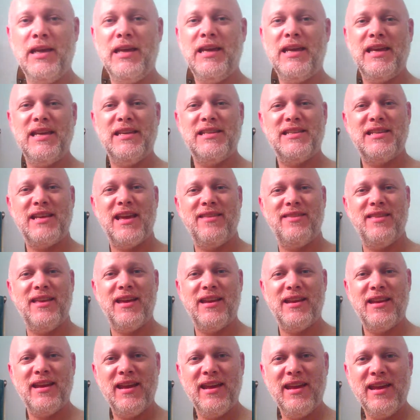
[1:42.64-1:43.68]
He said that
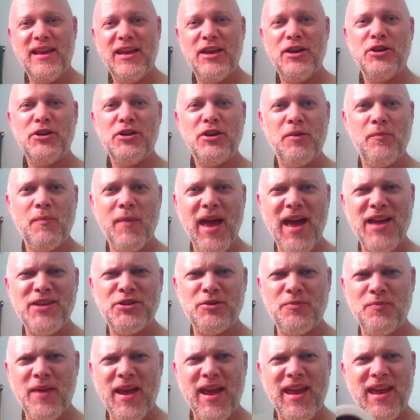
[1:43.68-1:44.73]
he couldn't
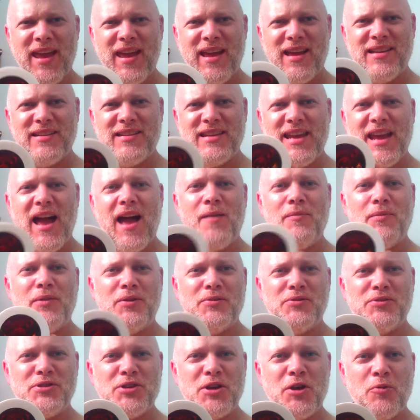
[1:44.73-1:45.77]
imagine making a
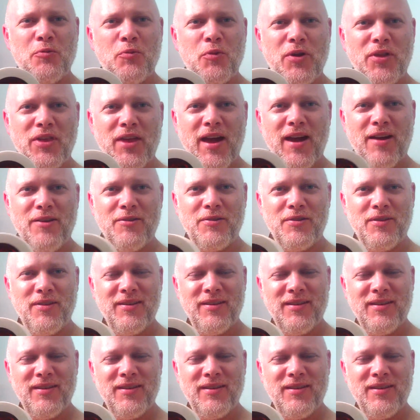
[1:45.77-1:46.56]
Diablo soap without